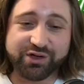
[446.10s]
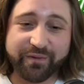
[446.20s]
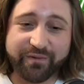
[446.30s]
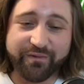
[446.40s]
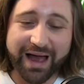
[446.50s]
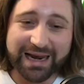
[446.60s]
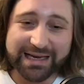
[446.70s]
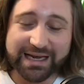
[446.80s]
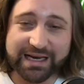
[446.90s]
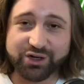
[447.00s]
to
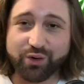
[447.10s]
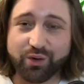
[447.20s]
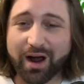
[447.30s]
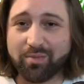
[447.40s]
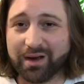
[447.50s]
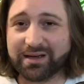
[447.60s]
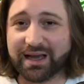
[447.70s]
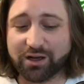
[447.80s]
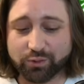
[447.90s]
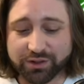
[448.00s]
validate your up and
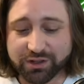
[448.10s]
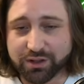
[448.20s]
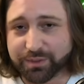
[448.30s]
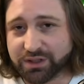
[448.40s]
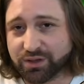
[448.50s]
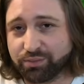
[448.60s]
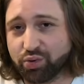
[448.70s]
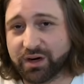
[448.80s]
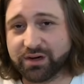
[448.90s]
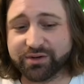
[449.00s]
downward sloping
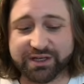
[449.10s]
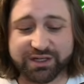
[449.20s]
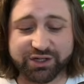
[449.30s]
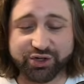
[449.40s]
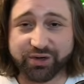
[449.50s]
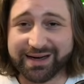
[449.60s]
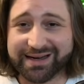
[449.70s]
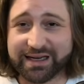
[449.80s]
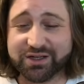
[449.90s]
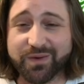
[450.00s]
support and resistance trend
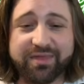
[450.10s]
lines.